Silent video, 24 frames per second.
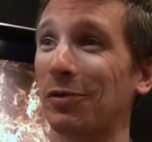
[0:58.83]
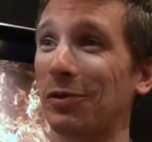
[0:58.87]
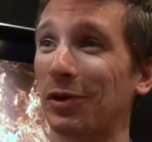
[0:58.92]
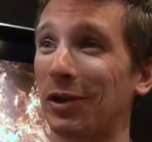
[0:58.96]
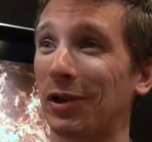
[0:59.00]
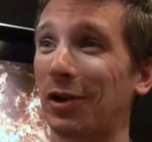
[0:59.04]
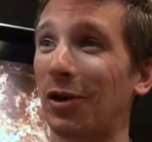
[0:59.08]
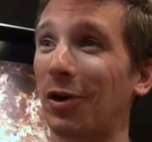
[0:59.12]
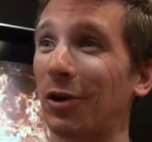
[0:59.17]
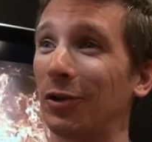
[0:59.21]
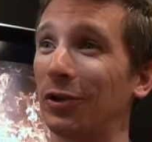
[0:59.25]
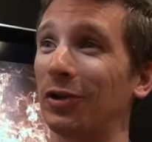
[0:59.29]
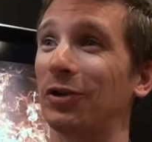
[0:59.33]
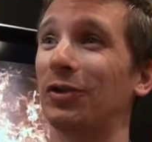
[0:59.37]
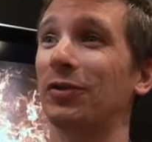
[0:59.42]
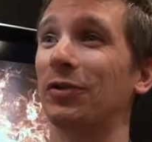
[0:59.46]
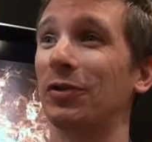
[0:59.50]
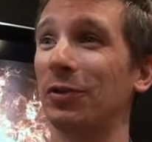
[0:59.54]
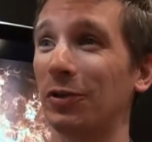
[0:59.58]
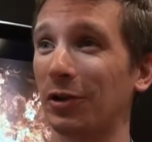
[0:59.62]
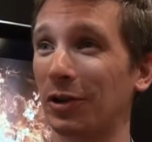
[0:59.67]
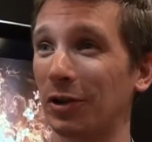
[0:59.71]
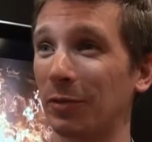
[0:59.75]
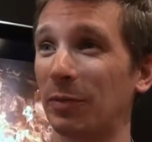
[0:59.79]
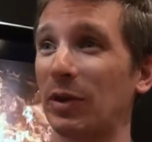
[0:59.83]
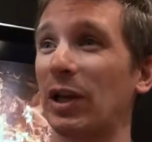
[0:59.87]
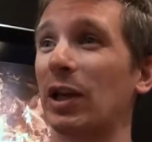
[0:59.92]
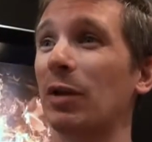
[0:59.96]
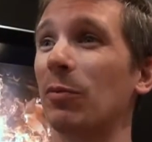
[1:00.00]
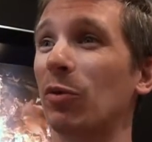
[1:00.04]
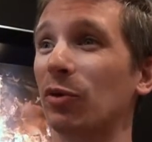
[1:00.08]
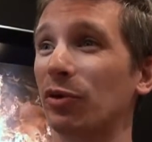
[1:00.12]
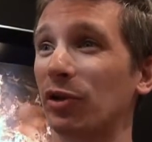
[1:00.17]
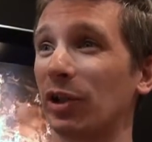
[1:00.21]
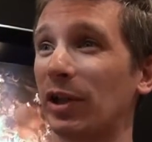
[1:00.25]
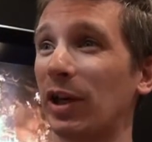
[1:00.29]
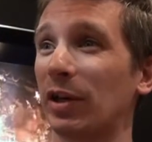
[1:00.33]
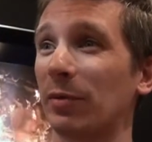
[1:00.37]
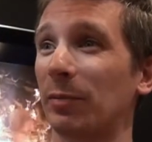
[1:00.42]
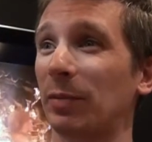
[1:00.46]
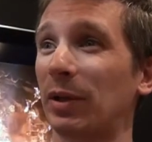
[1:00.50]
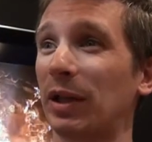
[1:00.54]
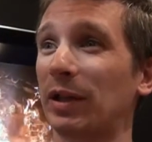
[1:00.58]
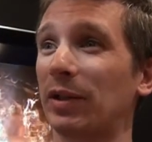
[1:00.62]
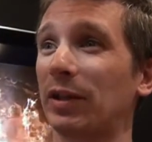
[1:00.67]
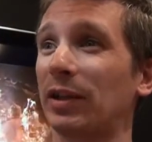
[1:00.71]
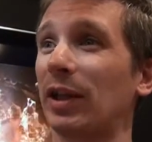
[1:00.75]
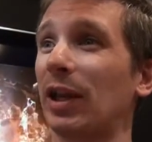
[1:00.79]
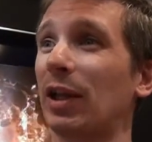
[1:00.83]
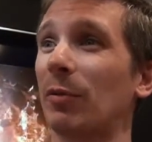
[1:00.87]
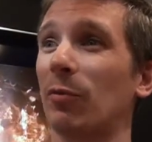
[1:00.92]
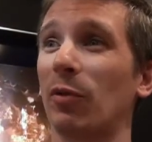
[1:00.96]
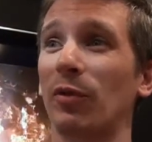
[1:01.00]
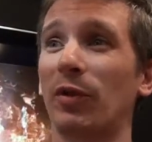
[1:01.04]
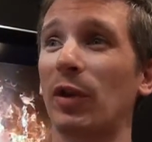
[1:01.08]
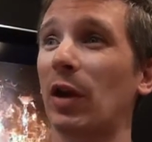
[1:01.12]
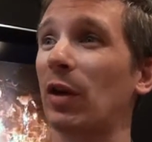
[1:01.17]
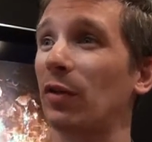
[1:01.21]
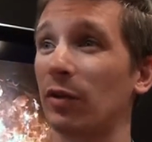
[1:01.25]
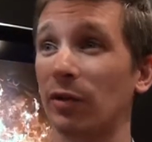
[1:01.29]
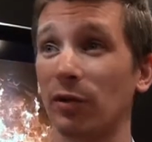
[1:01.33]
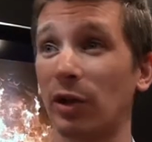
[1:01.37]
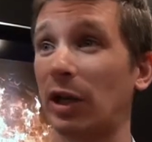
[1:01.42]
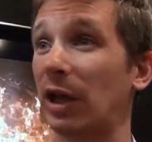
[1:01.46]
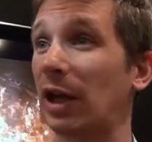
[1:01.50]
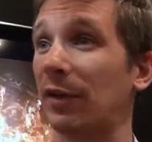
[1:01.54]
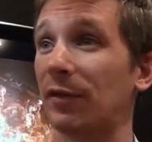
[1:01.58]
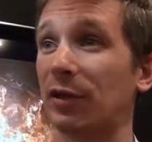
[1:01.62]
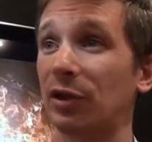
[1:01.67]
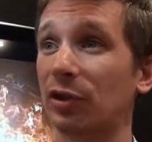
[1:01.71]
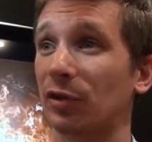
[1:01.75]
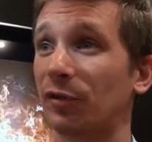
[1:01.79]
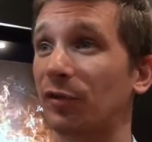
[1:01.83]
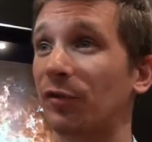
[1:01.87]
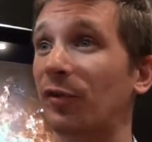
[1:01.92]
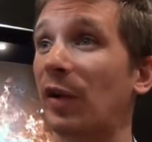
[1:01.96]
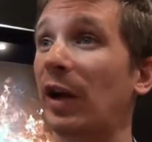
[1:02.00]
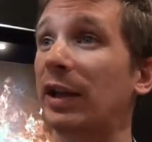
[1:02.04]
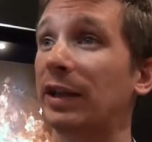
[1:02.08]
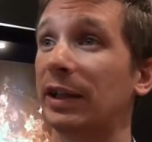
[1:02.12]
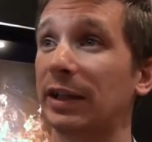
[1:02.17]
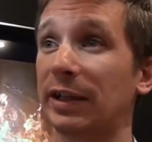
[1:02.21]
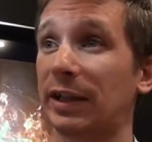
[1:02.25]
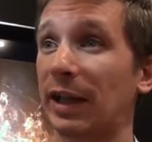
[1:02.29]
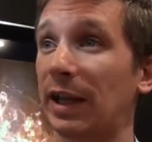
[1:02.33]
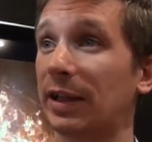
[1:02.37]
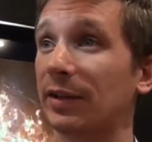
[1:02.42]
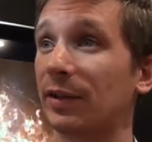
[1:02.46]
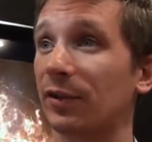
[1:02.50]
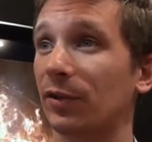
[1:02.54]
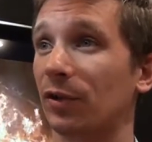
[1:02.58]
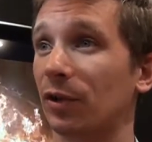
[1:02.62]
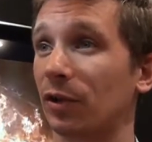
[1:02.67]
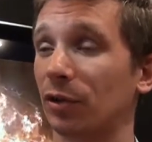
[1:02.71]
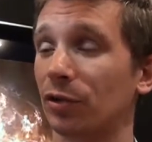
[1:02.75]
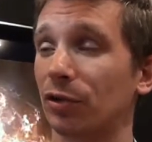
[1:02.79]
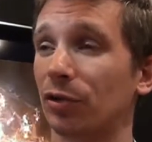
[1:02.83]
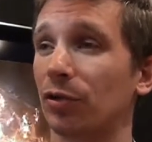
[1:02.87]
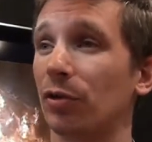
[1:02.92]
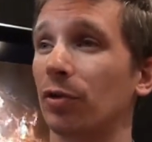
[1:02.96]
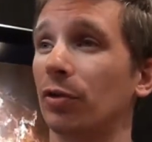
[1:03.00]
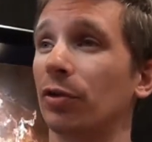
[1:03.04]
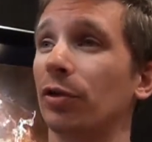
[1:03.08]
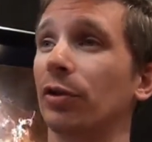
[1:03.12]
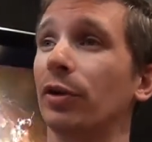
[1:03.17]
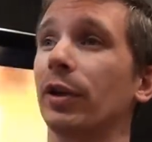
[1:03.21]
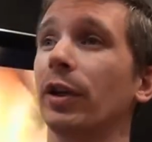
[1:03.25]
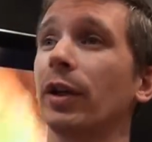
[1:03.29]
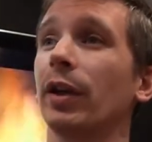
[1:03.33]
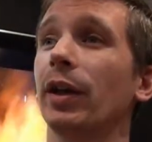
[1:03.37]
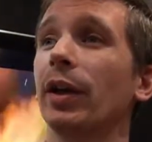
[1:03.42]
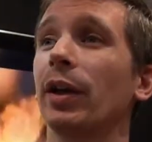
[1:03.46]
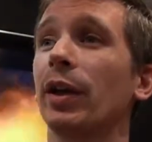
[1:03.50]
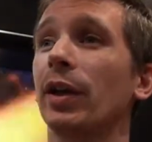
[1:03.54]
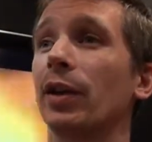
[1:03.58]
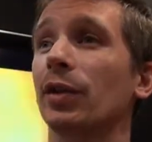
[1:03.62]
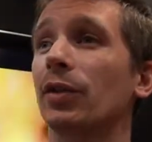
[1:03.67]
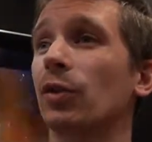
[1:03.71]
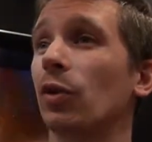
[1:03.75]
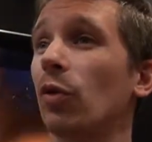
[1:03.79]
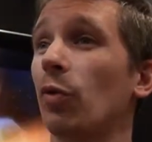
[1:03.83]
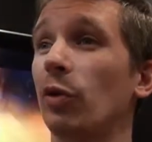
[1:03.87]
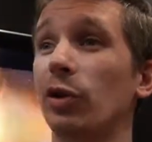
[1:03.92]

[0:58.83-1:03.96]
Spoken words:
called it, you're going to be able to kind of play the game without having to fight against the controller. So we